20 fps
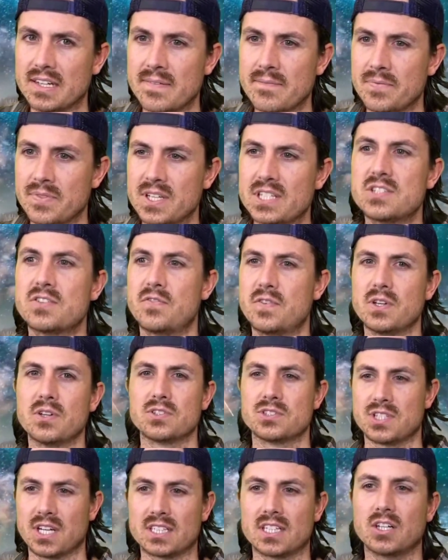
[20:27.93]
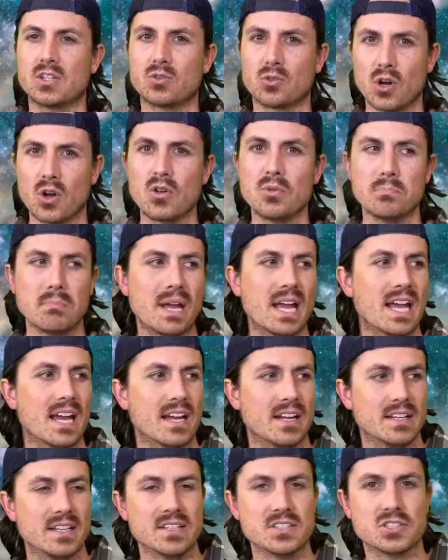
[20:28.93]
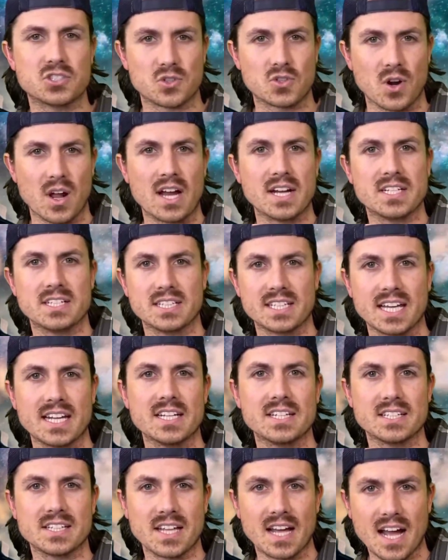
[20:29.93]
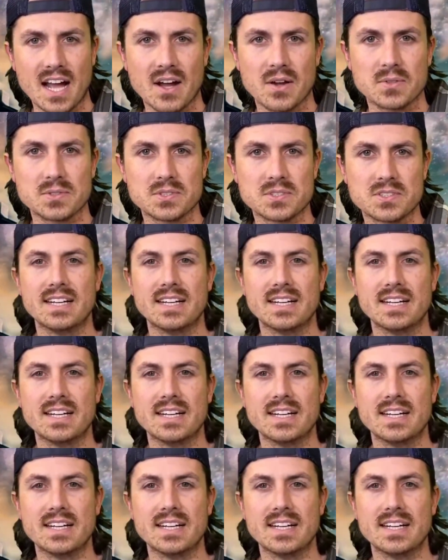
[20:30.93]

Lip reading: This feels like a grown man is trying to get into the house.